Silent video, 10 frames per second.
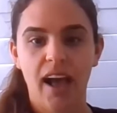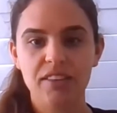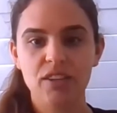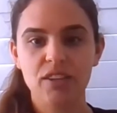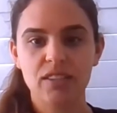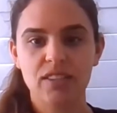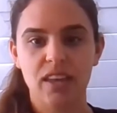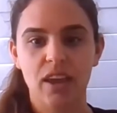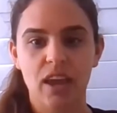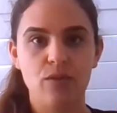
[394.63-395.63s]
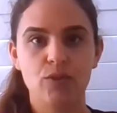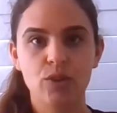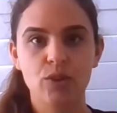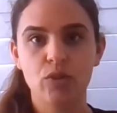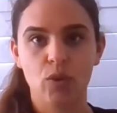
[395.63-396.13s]
As you can see, if you
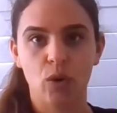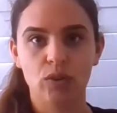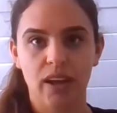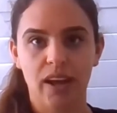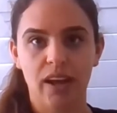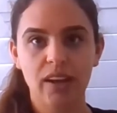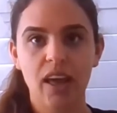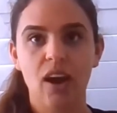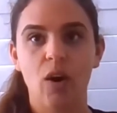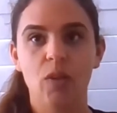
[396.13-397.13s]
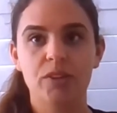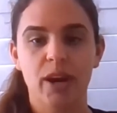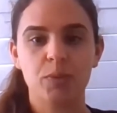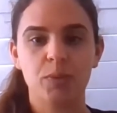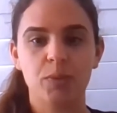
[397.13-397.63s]
do scroll down on the
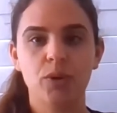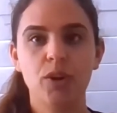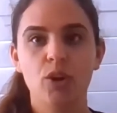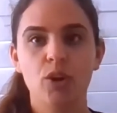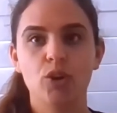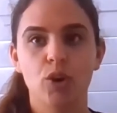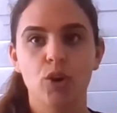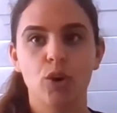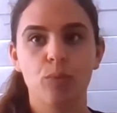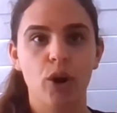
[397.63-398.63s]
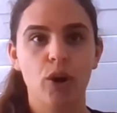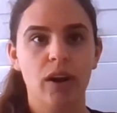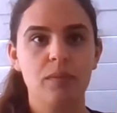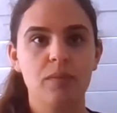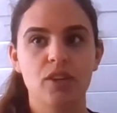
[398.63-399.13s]
dashboard, your
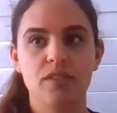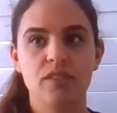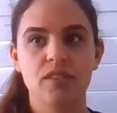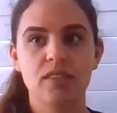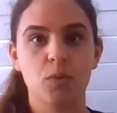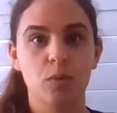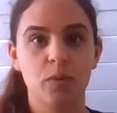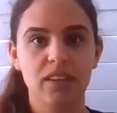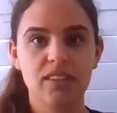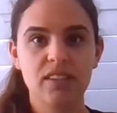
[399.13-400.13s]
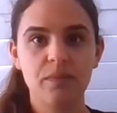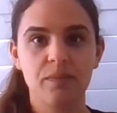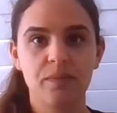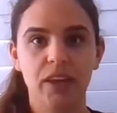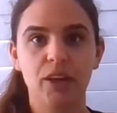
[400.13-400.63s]
program services will be listed,
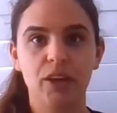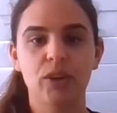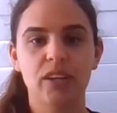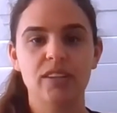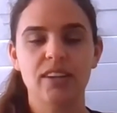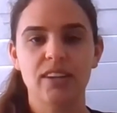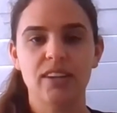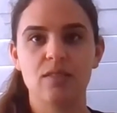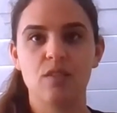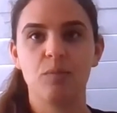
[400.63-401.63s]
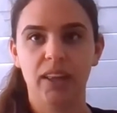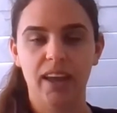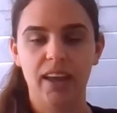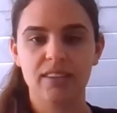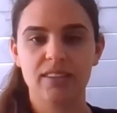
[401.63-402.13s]
including details of
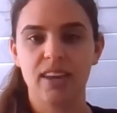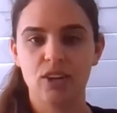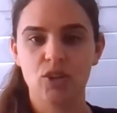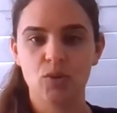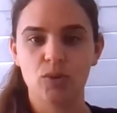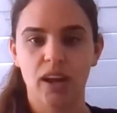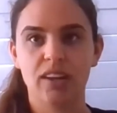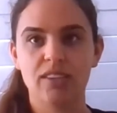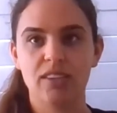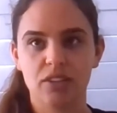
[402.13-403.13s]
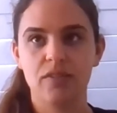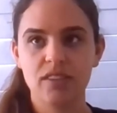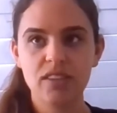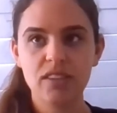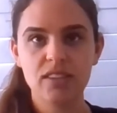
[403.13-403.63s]
planned, scheduled and conducted
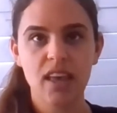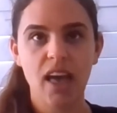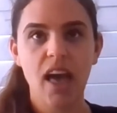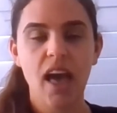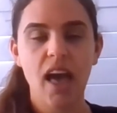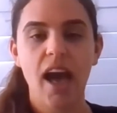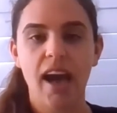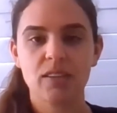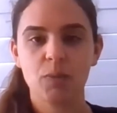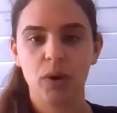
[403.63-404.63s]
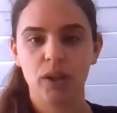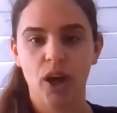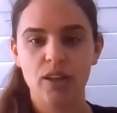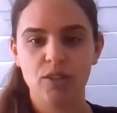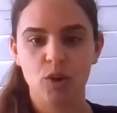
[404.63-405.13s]
visits, as
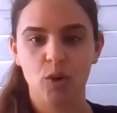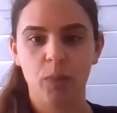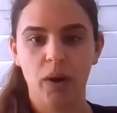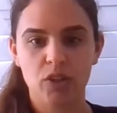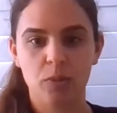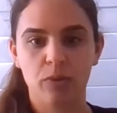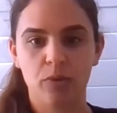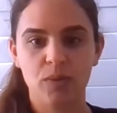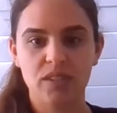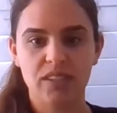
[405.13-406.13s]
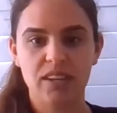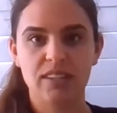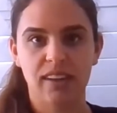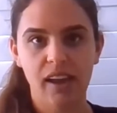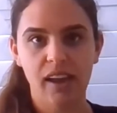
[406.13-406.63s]
well as your budget performance year
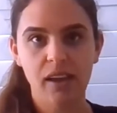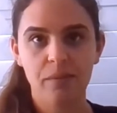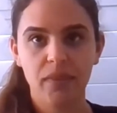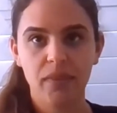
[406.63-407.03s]
to date.